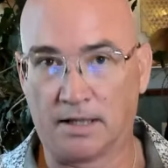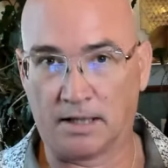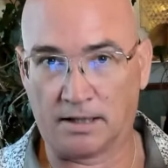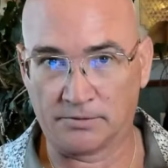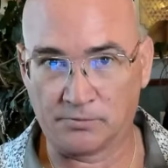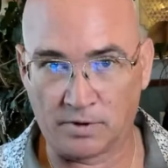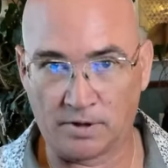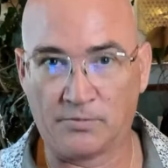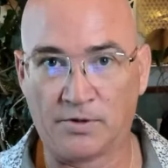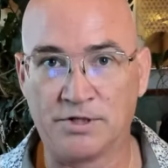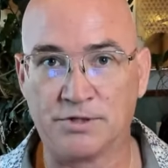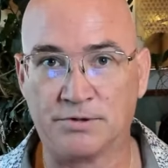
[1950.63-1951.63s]
on what
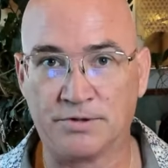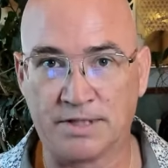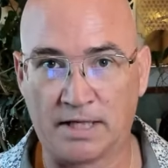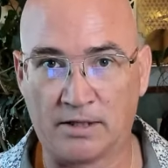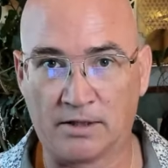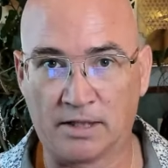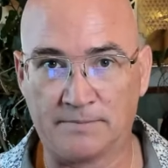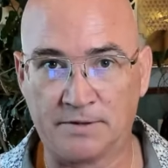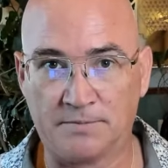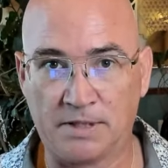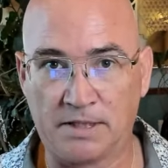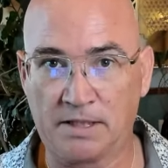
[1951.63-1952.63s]
we choose the outcome
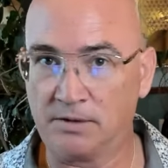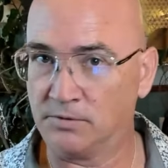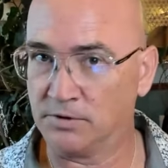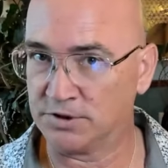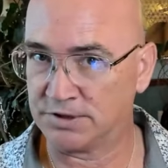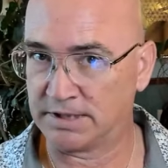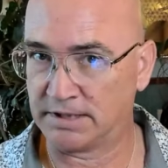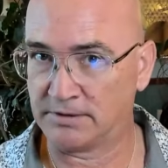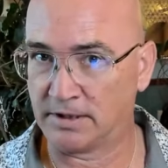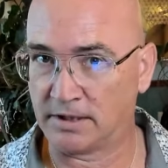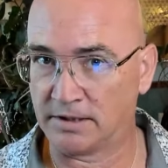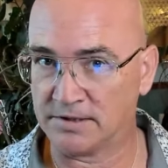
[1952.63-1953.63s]
to be, we're just in
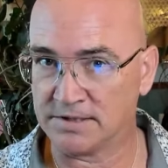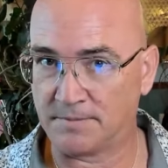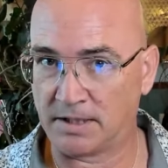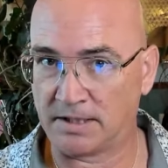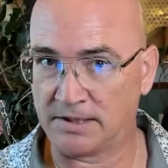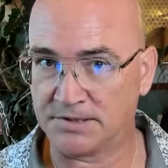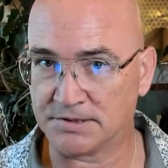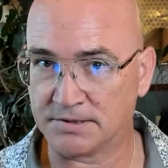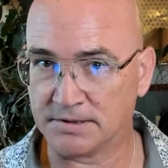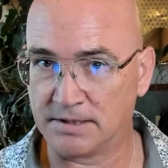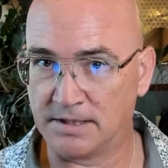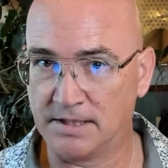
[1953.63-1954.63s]
the heart space,
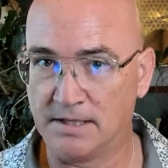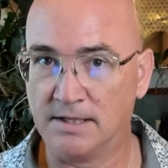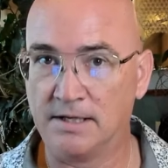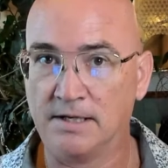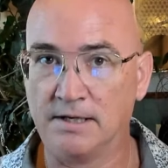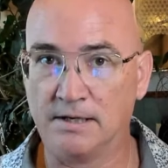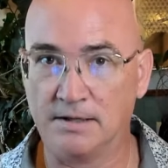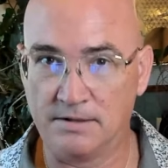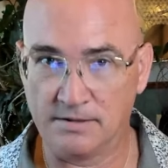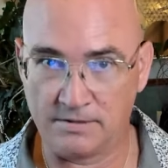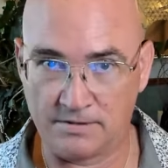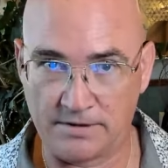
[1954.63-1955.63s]

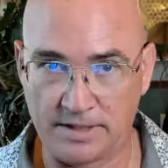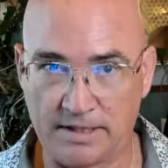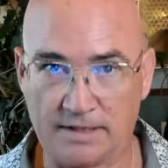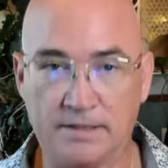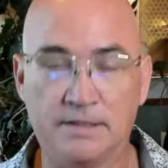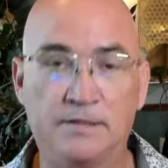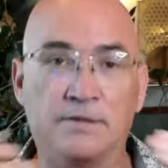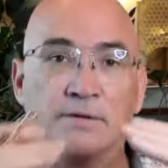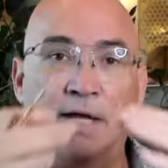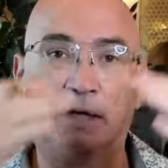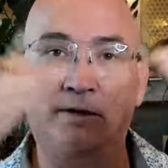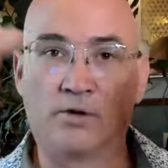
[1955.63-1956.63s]
then
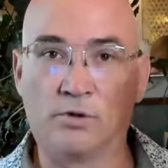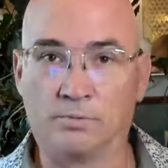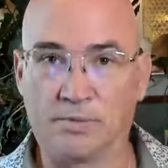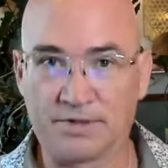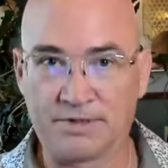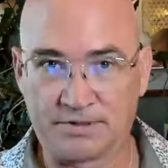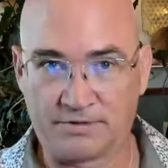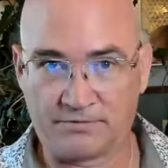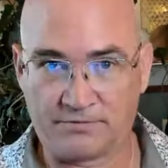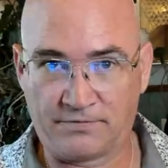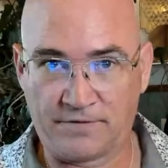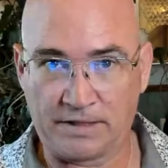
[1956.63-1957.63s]
that opens the
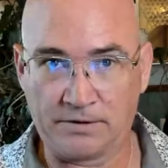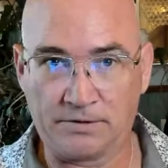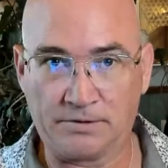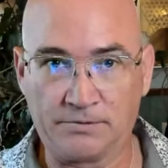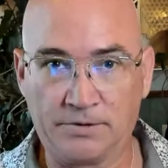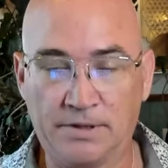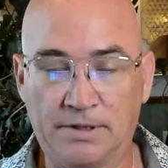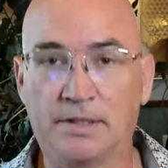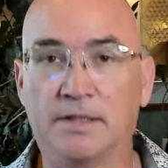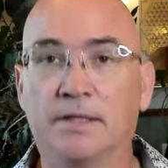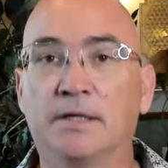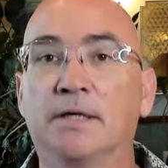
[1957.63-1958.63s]
field
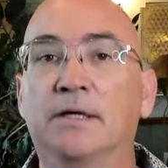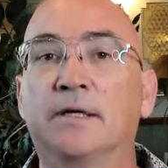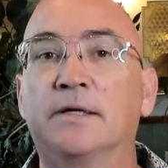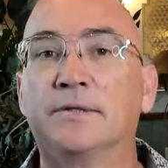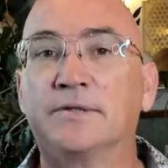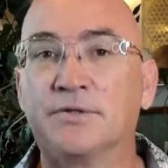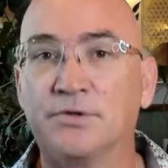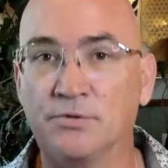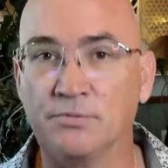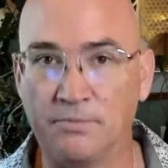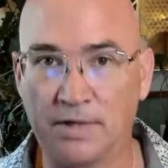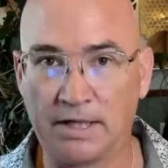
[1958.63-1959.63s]

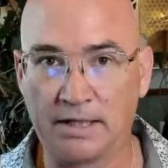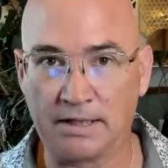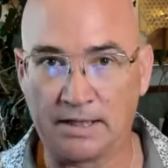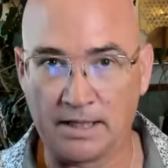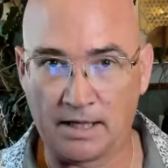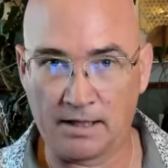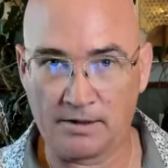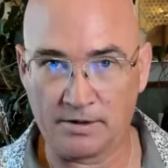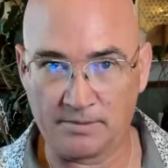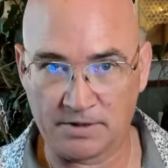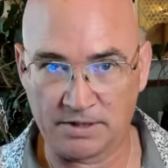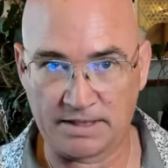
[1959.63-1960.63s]
to many
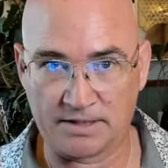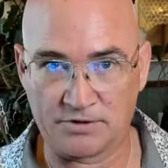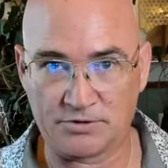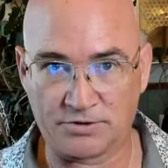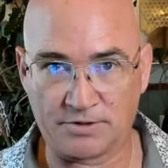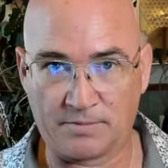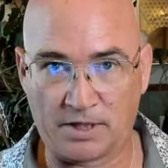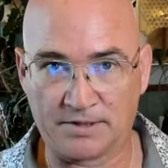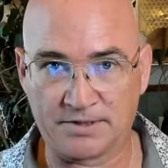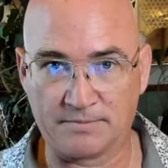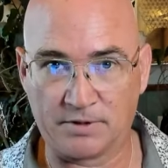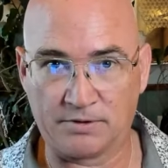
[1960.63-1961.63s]
other potentials and
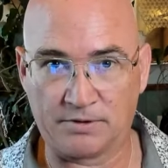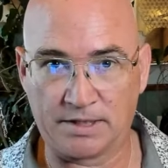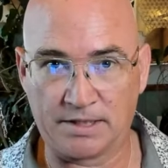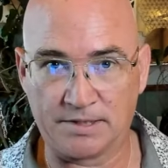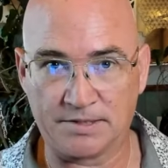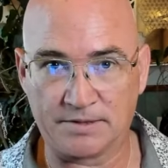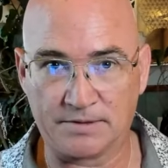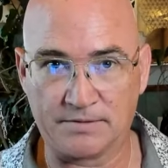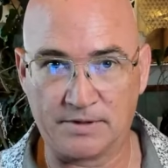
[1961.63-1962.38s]
possibilities.